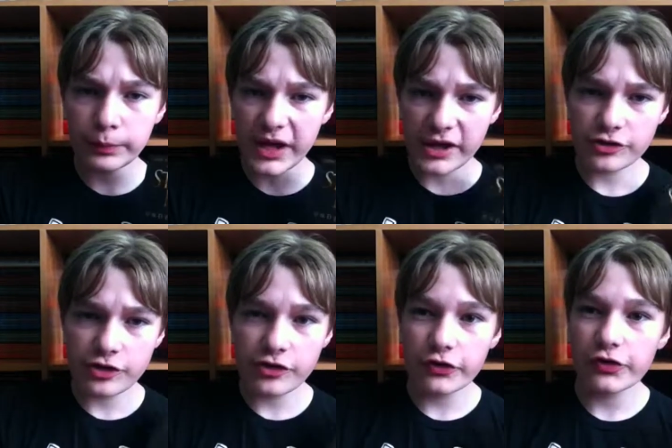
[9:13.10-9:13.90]

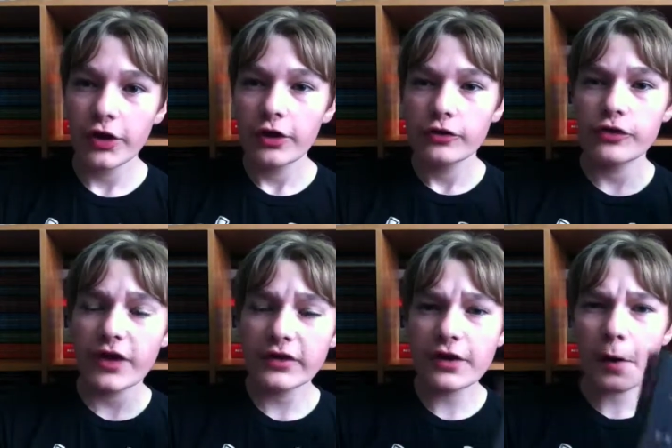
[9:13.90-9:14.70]
pages so
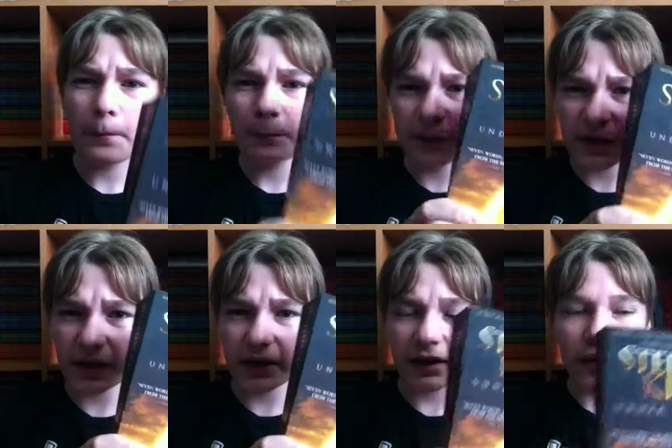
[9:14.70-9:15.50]
that's how big
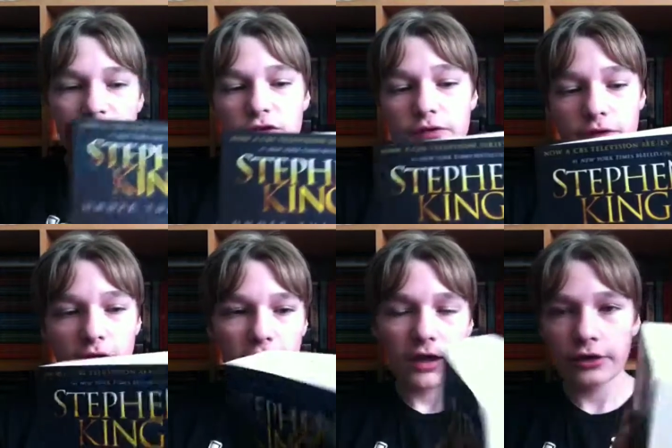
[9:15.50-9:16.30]
it is.
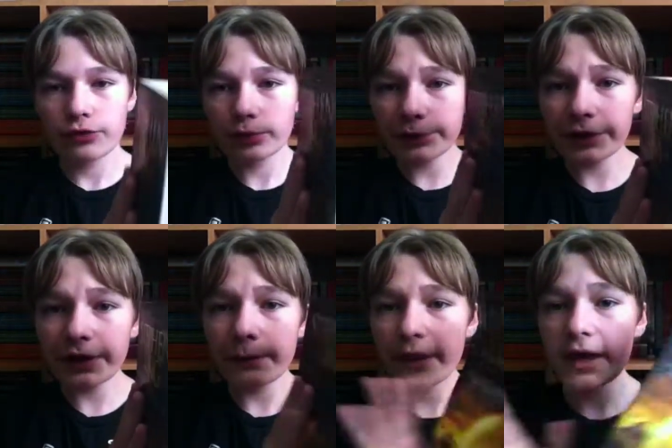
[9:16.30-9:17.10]
It's
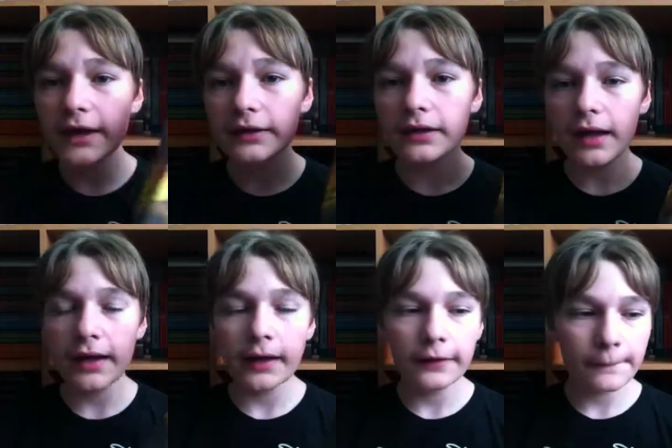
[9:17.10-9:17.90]
really big
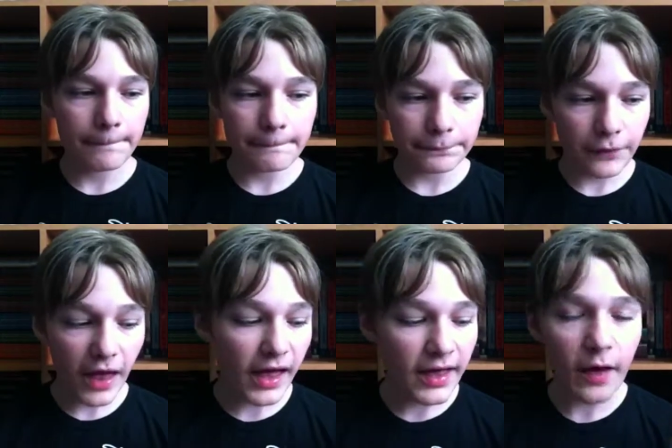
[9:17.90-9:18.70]
and
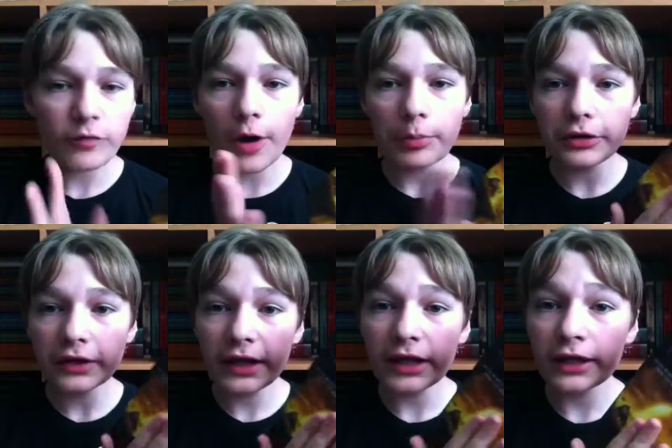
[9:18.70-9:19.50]
I have a
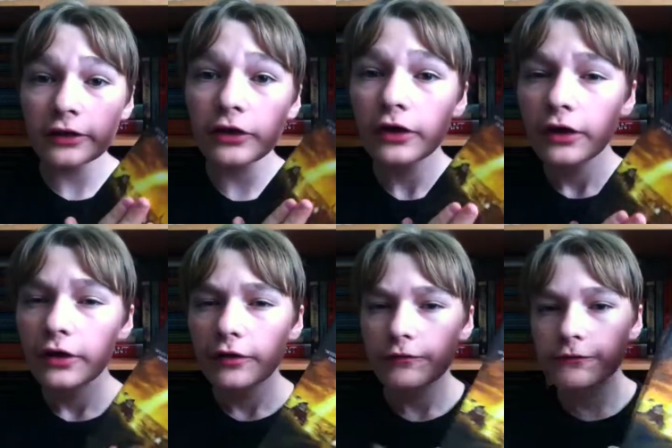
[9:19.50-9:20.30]
plan
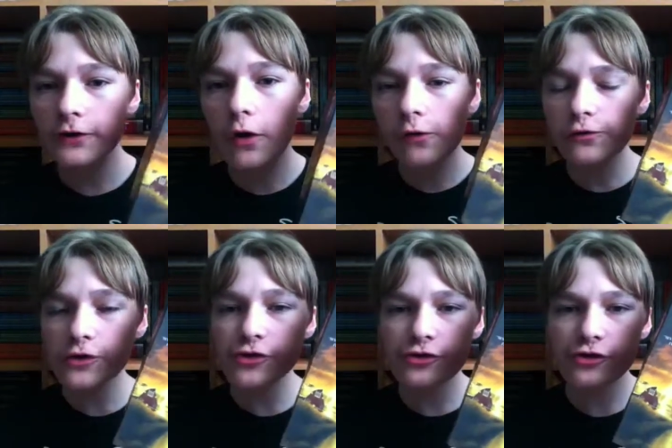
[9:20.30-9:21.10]
for over
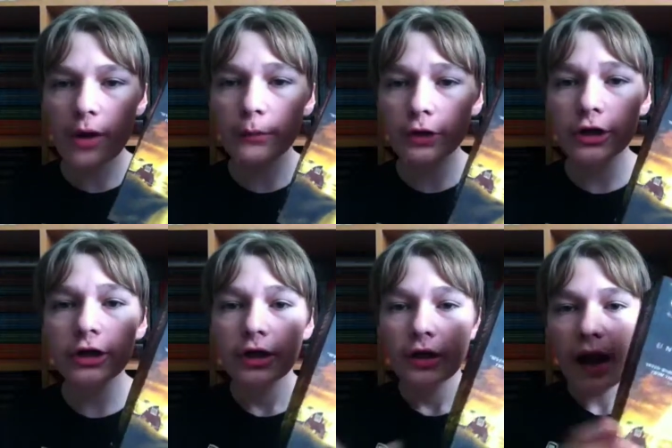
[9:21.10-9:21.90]
the summer